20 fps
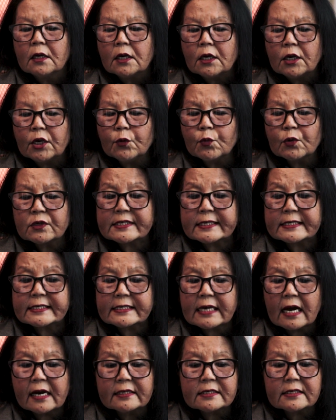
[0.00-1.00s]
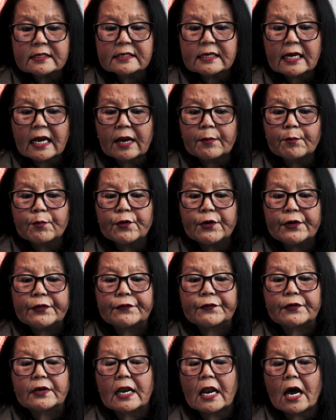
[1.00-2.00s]
He was excited and
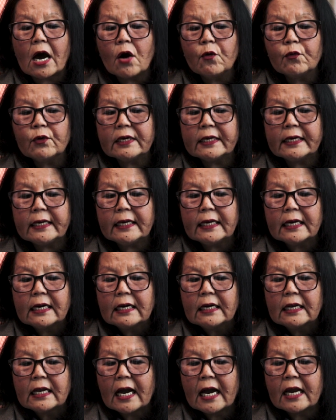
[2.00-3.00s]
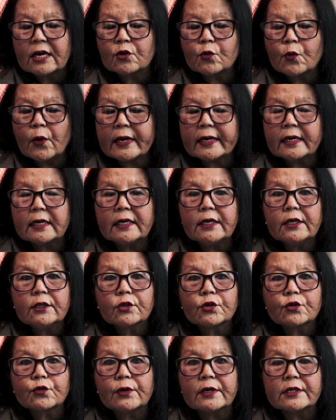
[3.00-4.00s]
breathed loudly and quickly
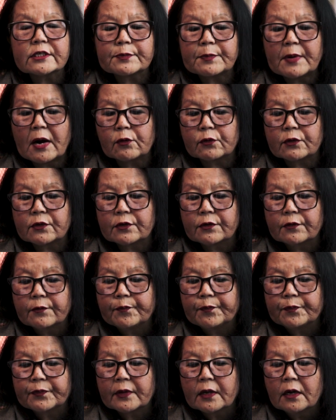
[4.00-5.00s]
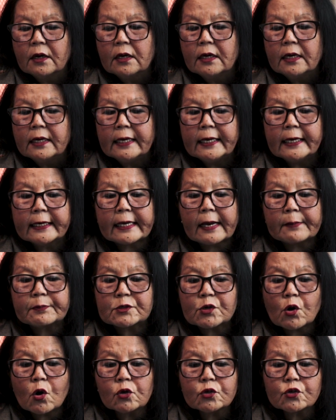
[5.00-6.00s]
through his mouth. He
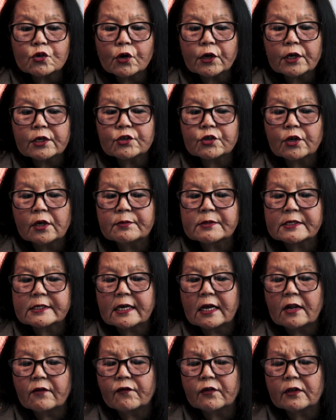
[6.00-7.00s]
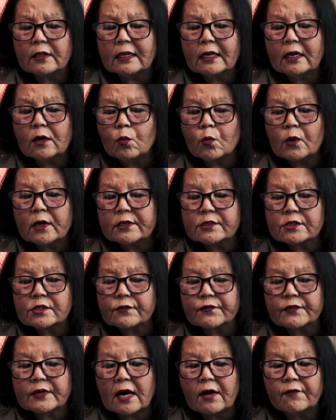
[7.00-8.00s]
kept on talking to himself with little words
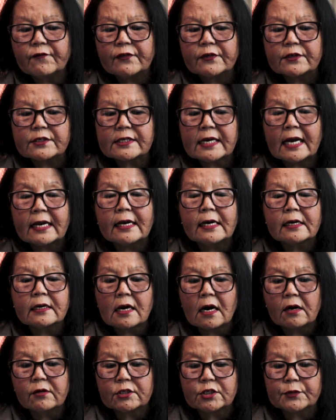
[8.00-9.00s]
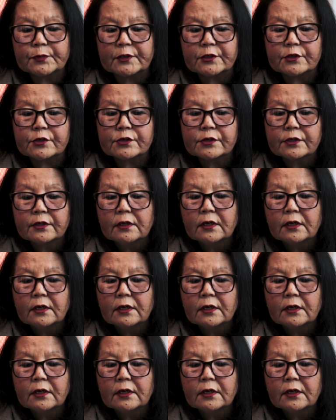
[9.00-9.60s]
of comfort and encouragement,